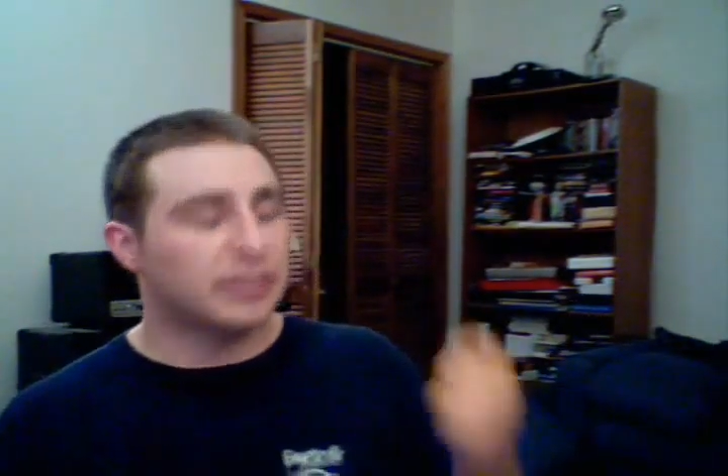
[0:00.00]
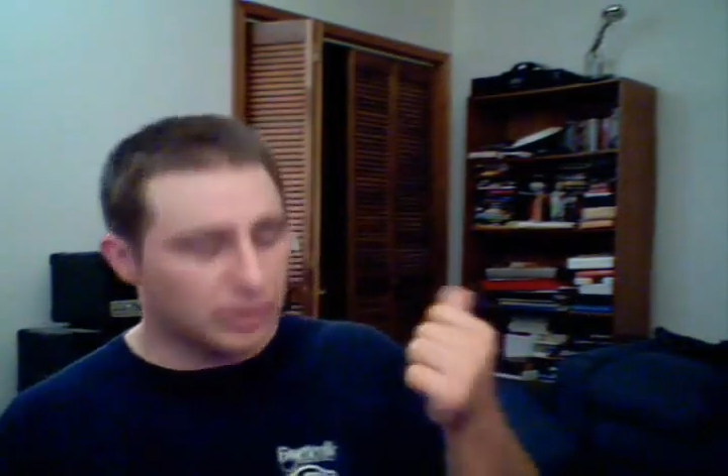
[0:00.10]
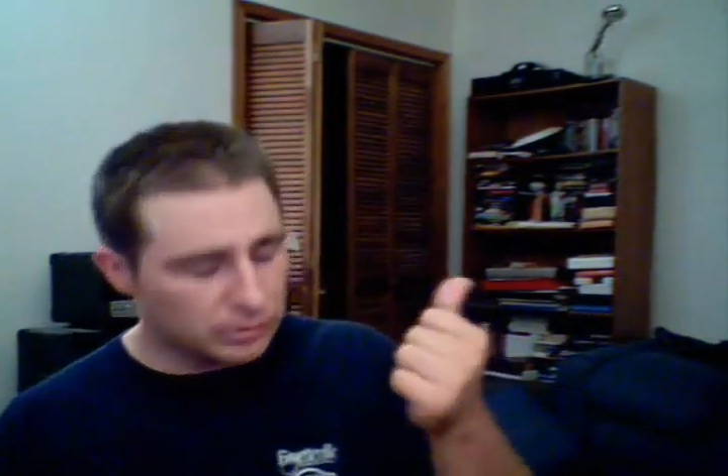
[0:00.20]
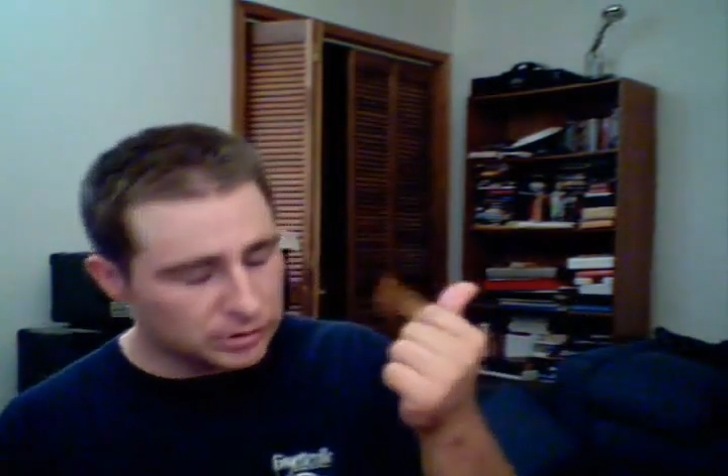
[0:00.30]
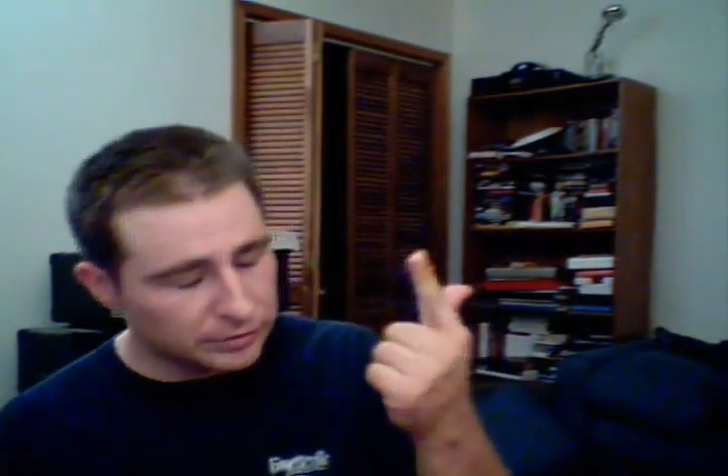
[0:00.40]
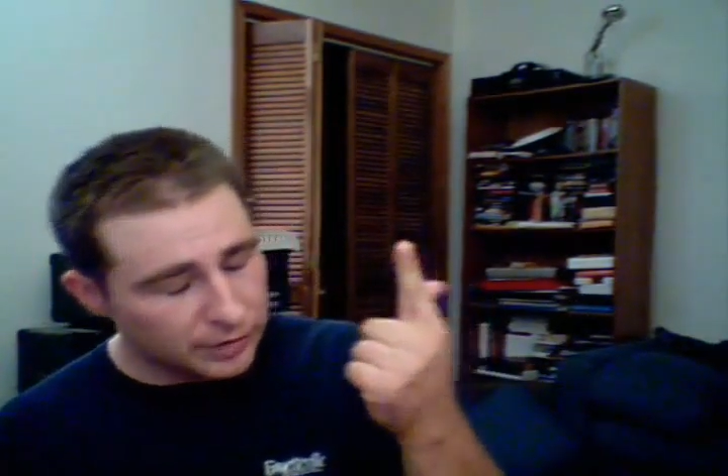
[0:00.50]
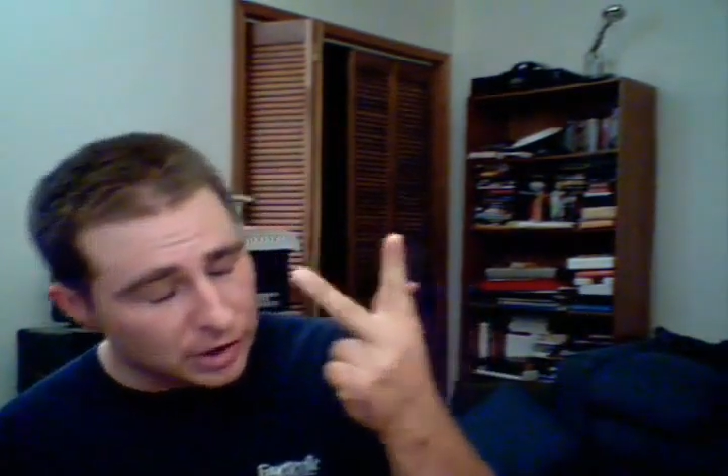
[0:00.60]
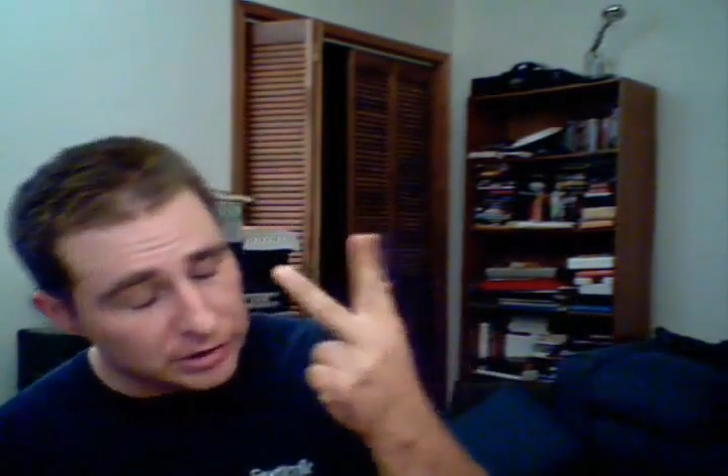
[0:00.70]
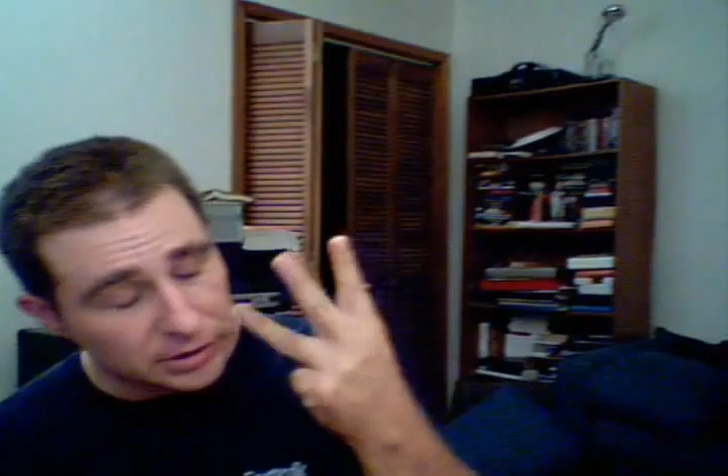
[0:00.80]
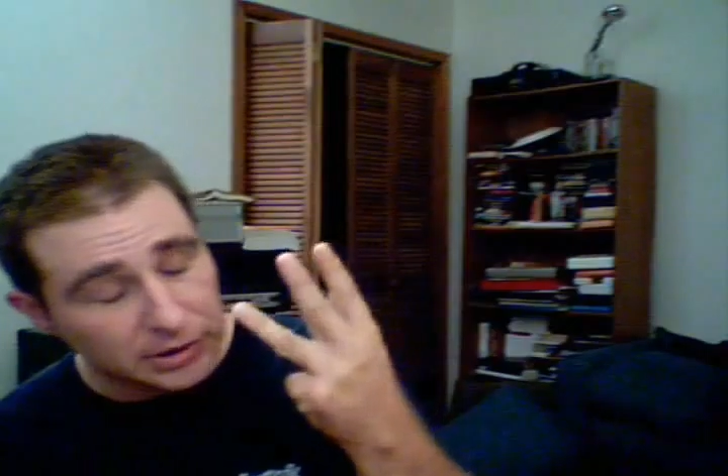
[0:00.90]
Those of
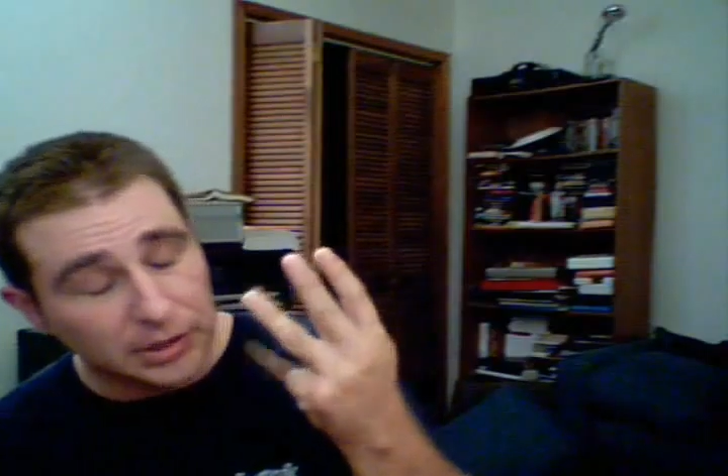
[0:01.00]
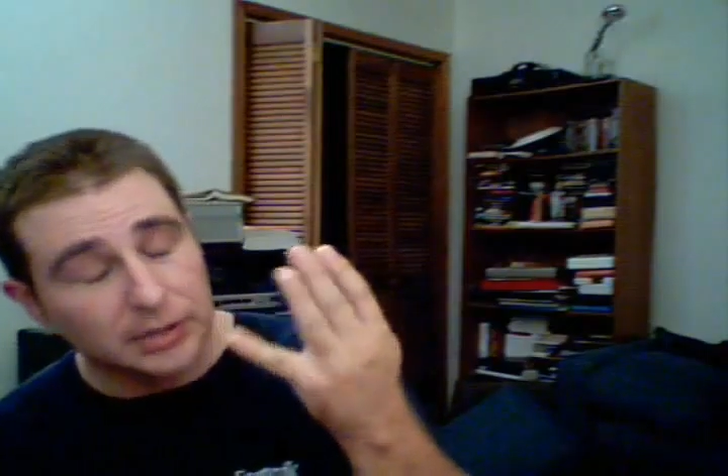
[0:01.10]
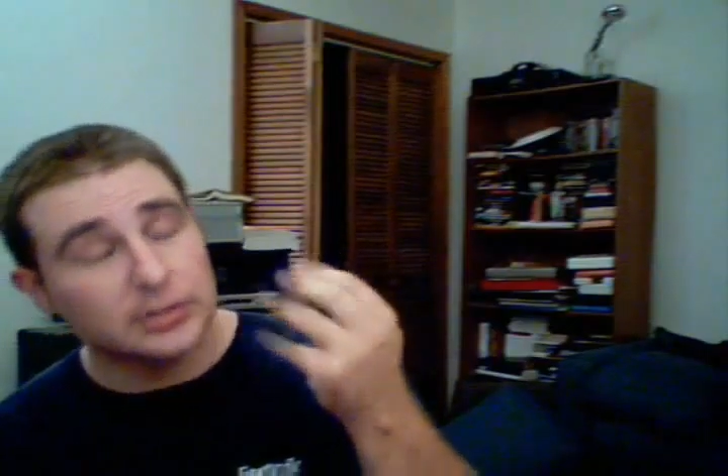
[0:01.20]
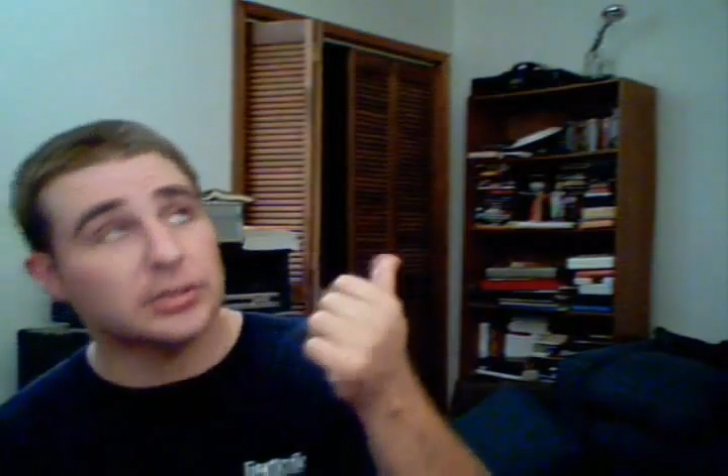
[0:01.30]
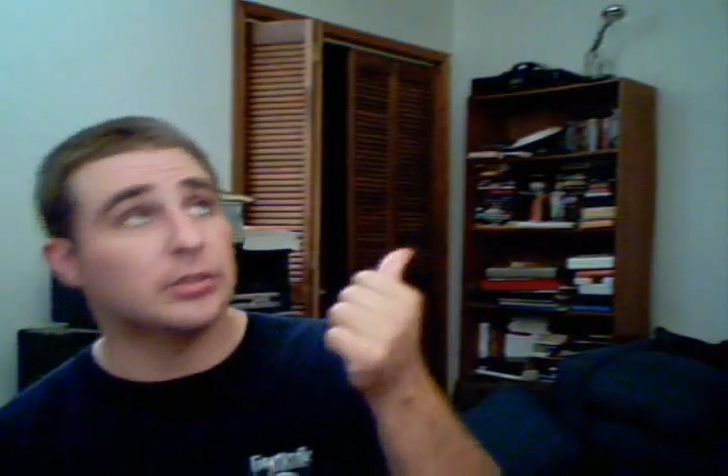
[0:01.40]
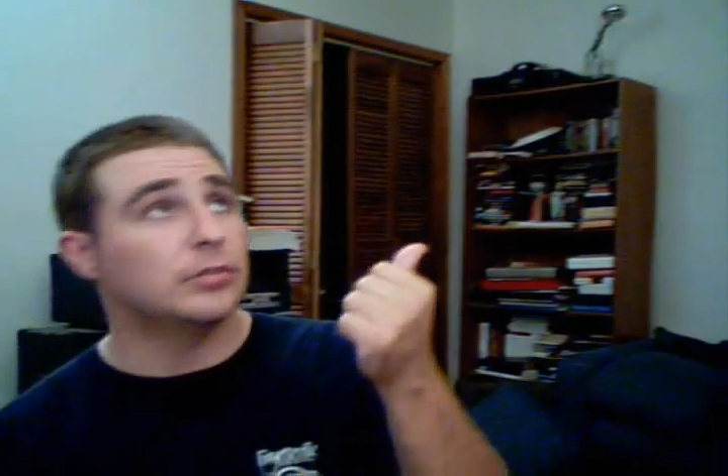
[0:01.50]
us against the